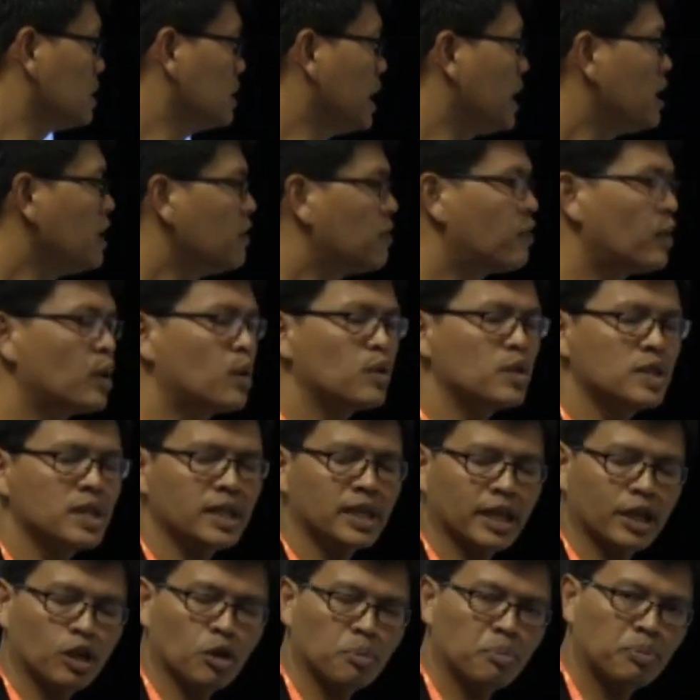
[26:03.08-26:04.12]
native frequency
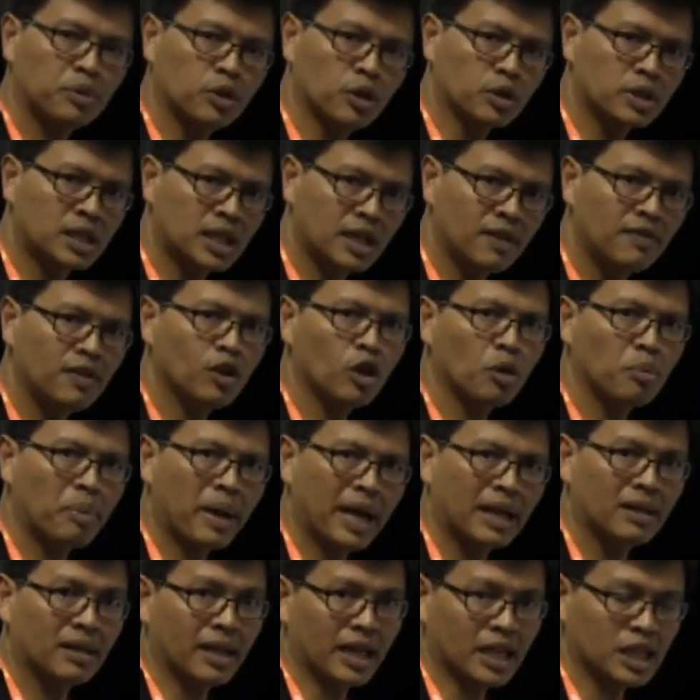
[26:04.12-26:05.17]
that your TV or
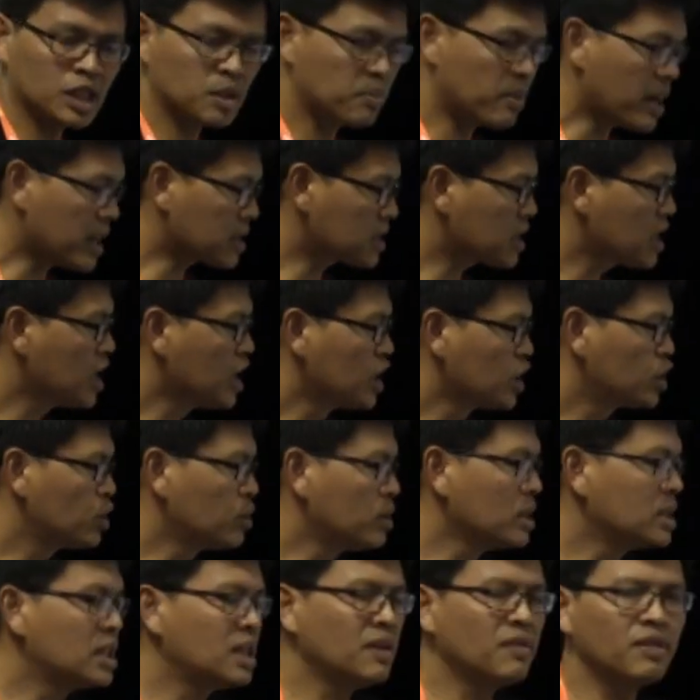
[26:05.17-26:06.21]
panel expects to
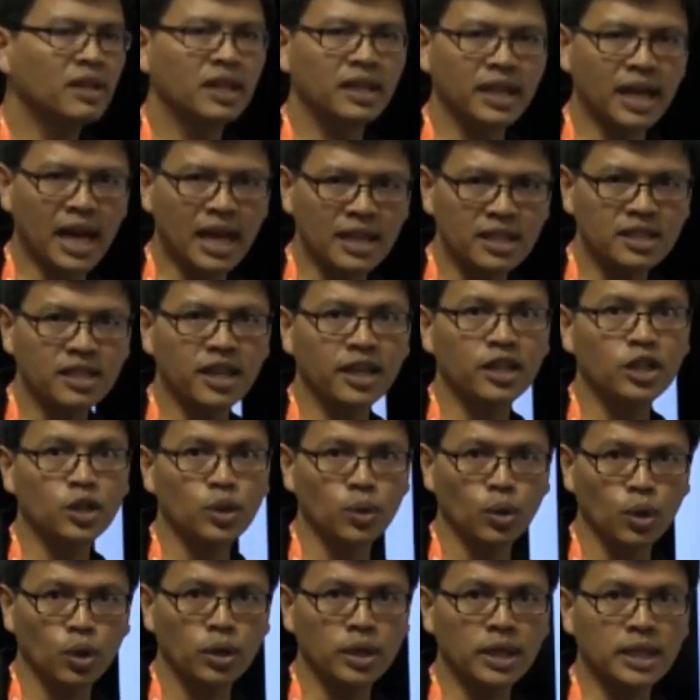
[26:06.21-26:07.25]
the TV that the iscan
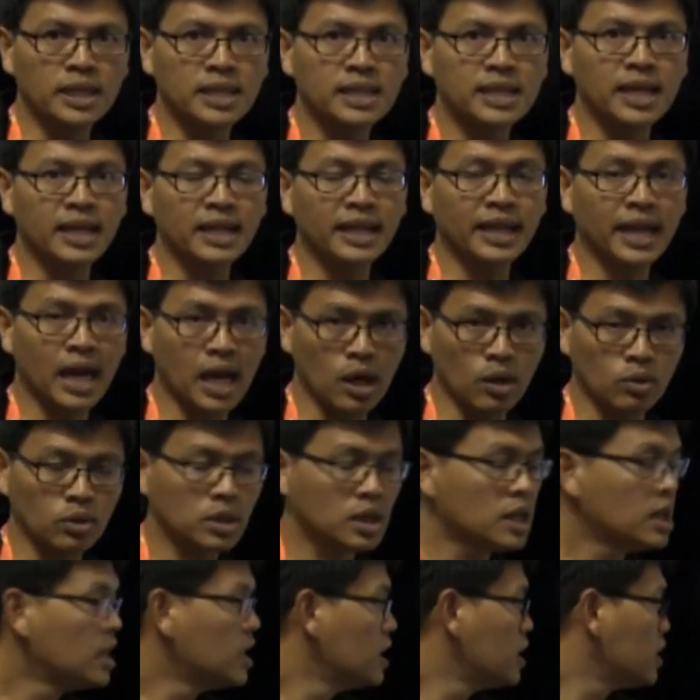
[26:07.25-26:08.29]
Duo is sending out.
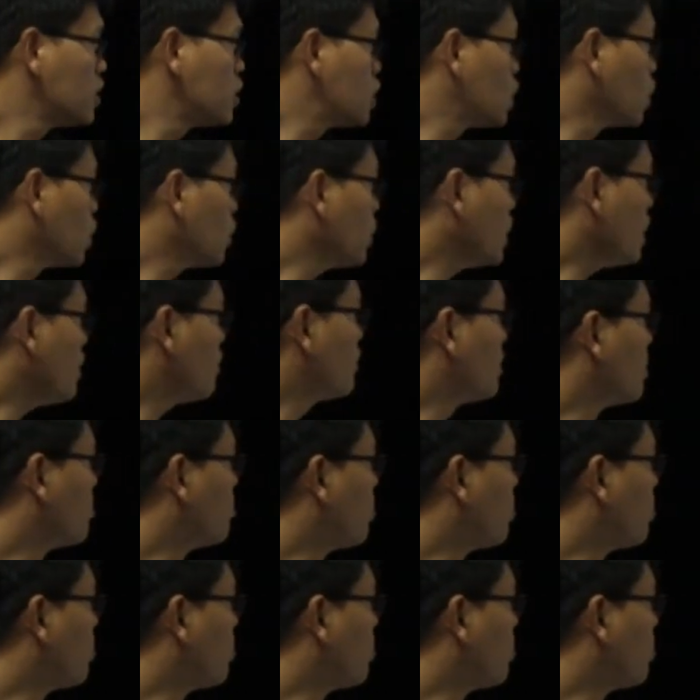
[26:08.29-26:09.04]
So if the